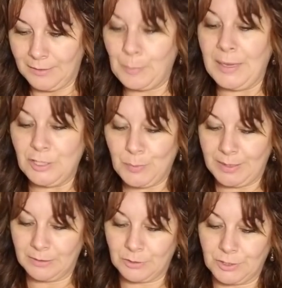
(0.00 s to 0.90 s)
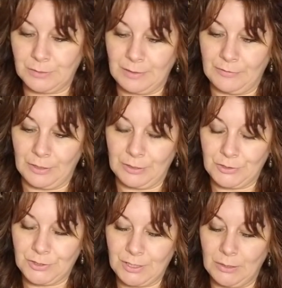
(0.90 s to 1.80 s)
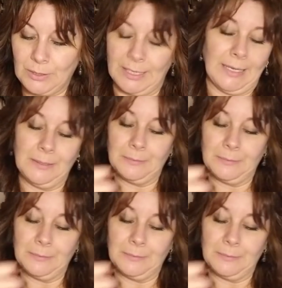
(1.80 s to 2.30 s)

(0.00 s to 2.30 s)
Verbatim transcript: The Page of Pentacles in reverse. Okay.